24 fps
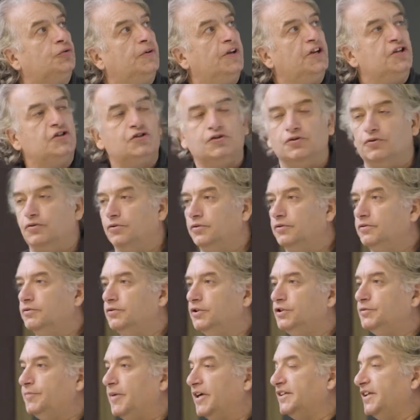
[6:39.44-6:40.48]
ratio, the
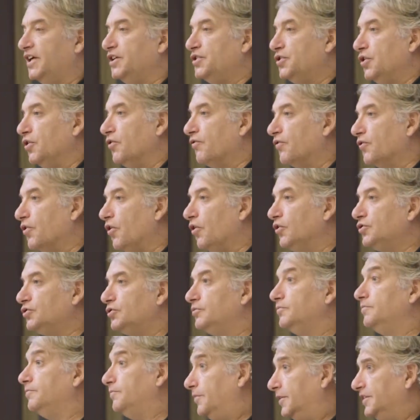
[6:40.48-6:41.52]
expectation of cost
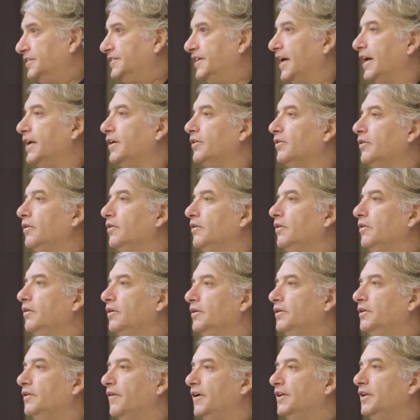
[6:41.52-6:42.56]
per cycle
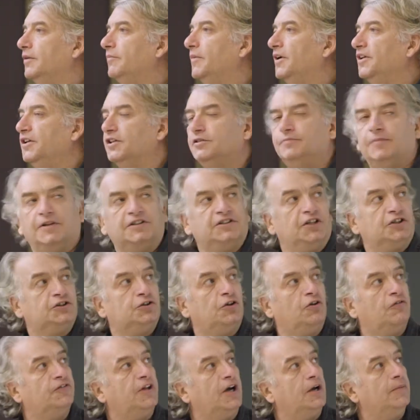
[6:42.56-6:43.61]
divided by the
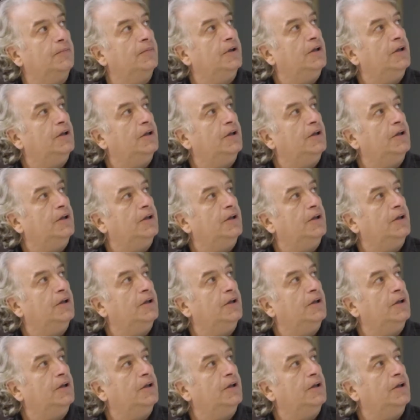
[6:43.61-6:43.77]
expectation of time.